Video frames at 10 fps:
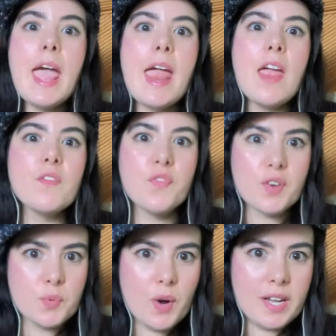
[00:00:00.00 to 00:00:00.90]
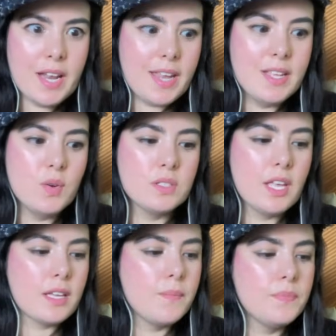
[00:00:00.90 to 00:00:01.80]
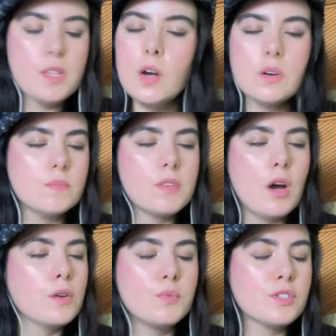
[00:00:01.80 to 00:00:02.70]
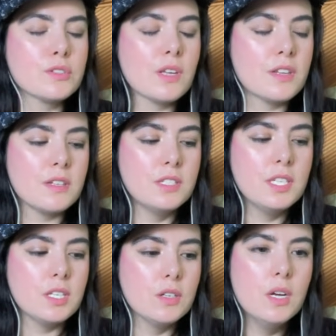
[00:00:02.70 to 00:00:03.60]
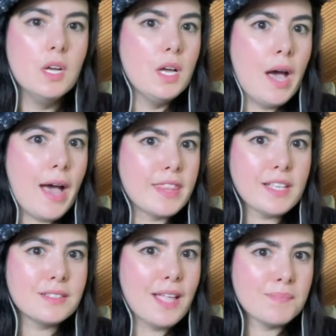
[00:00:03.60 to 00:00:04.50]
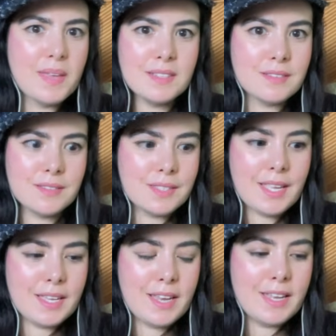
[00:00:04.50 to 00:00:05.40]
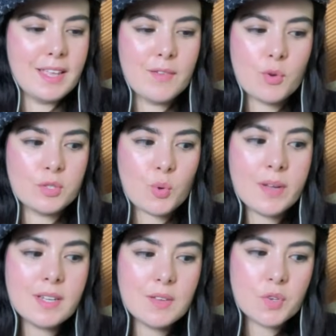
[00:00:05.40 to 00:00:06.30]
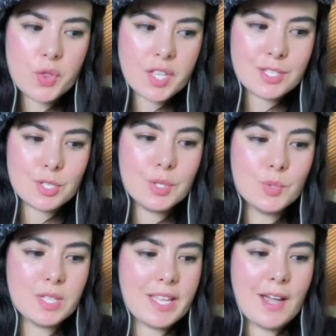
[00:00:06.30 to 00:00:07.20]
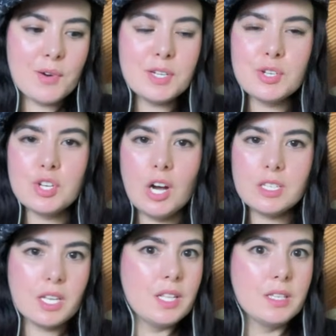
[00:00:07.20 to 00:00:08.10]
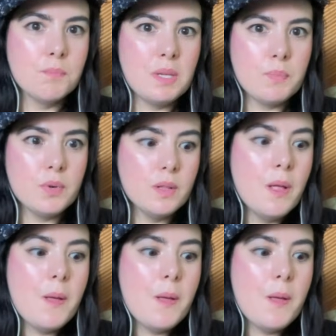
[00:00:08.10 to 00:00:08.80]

everyone. And he was like, no, we're just gonna continue. That man is insane, and it's quite an evil thing to do. Like, how are you not telling people